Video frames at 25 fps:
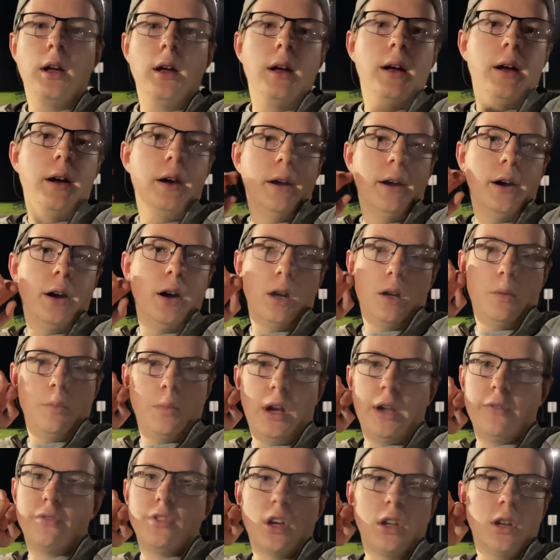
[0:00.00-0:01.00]

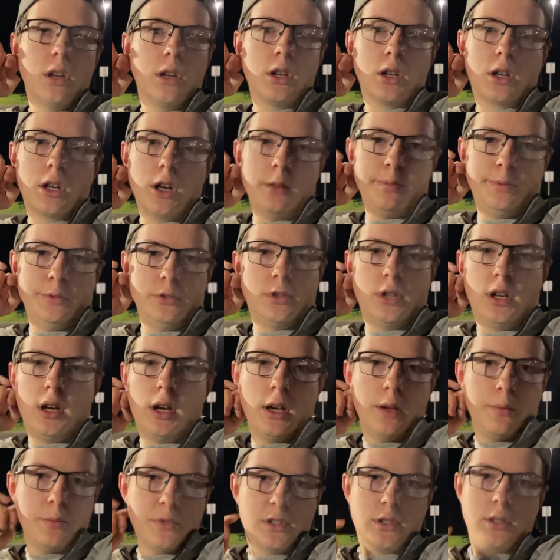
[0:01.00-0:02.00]
I've done it a couple
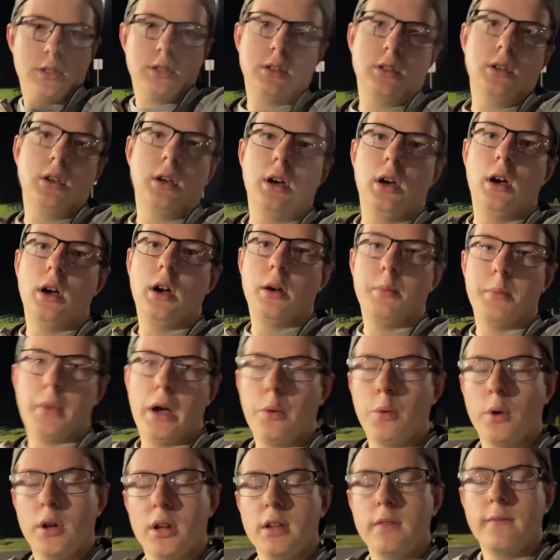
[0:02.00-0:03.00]
times. I
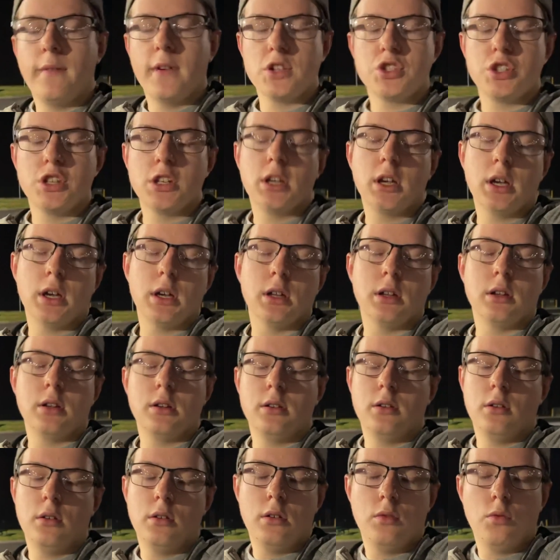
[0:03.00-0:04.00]
want to eventually get
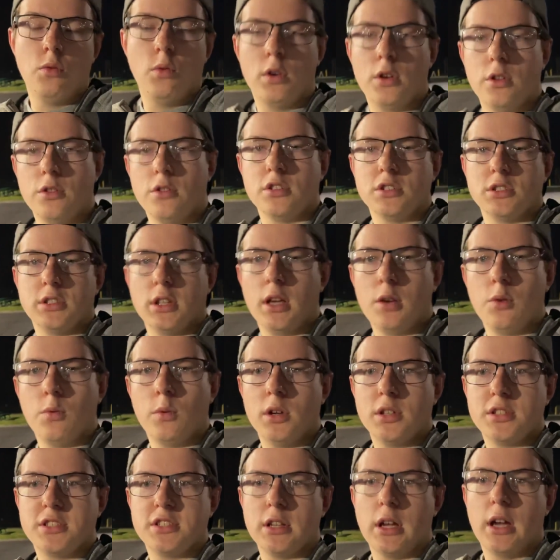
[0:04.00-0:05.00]
one of those light
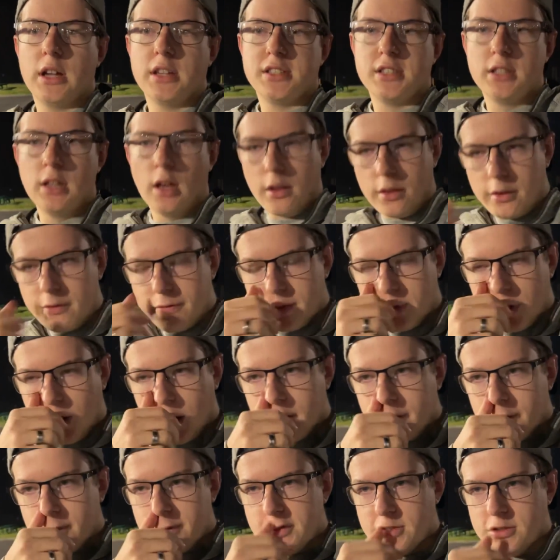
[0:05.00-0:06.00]
ones I see other
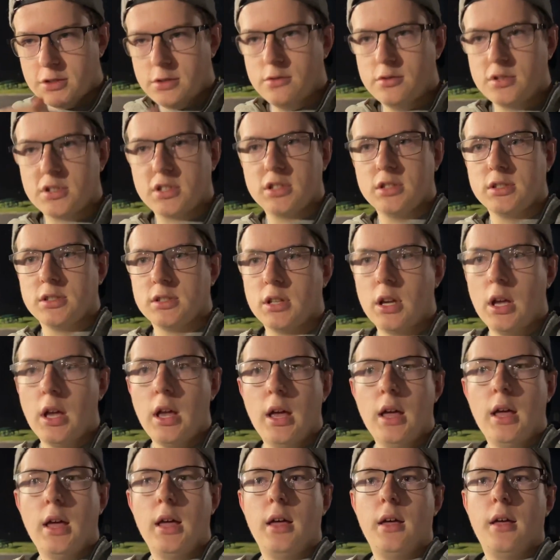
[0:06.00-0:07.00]
photographers use, because
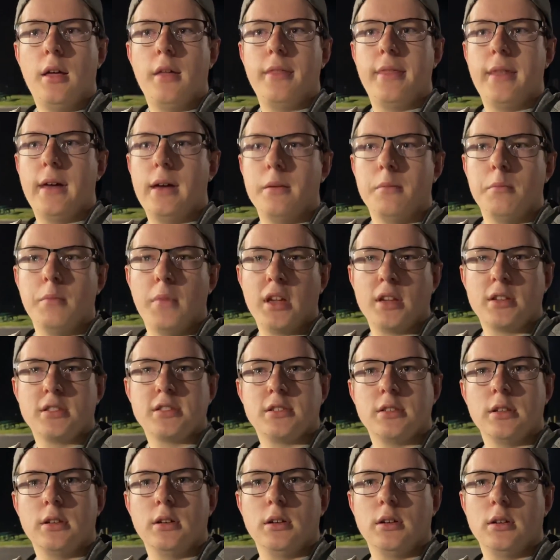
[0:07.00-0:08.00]
that makes
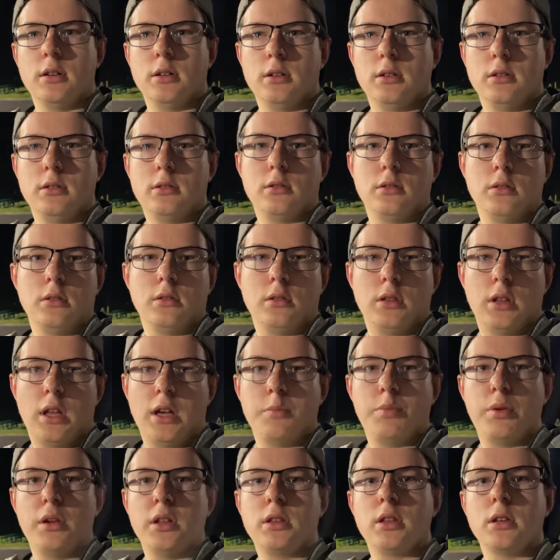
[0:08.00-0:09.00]
the light
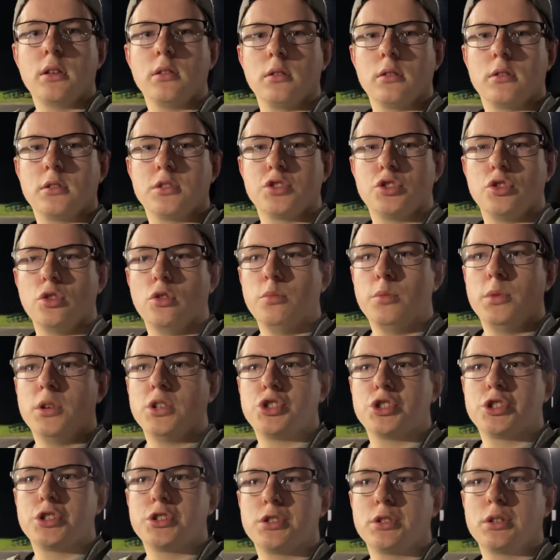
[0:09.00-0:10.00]
painting look so much
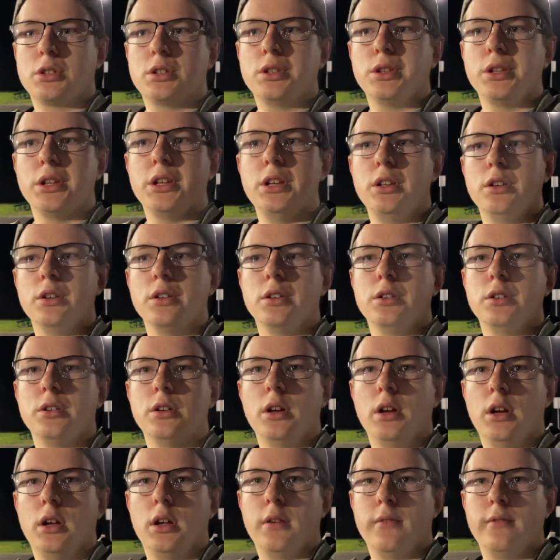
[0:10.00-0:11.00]
cleaner
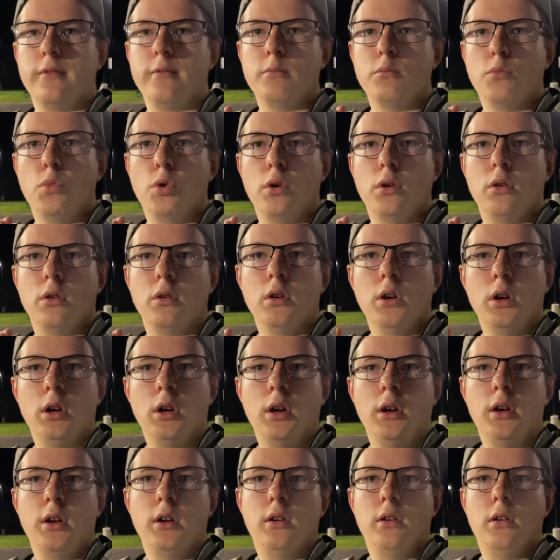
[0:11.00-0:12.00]
and more
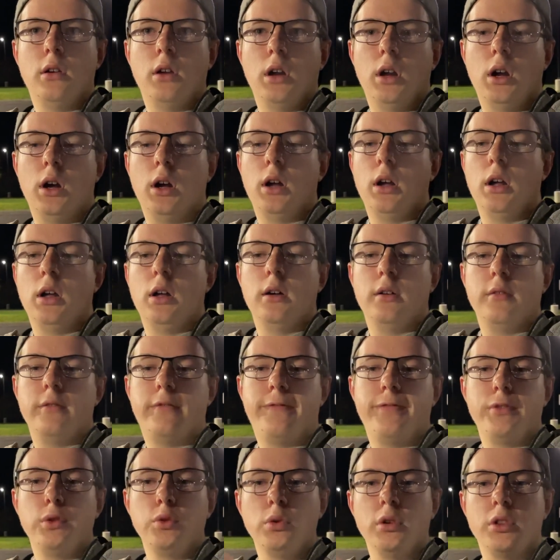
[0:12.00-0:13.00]

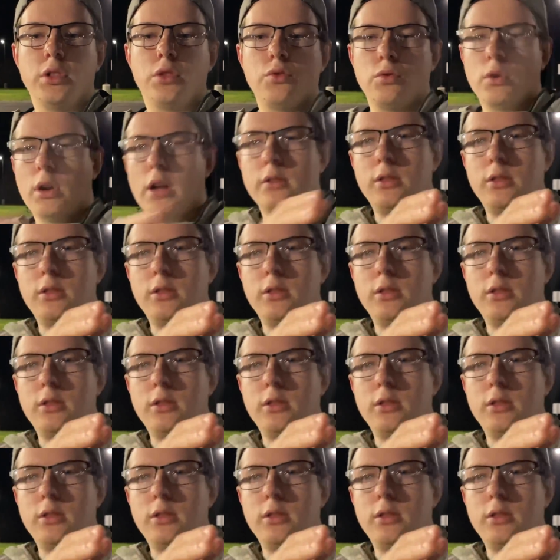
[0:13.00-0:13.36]
fluid throughout the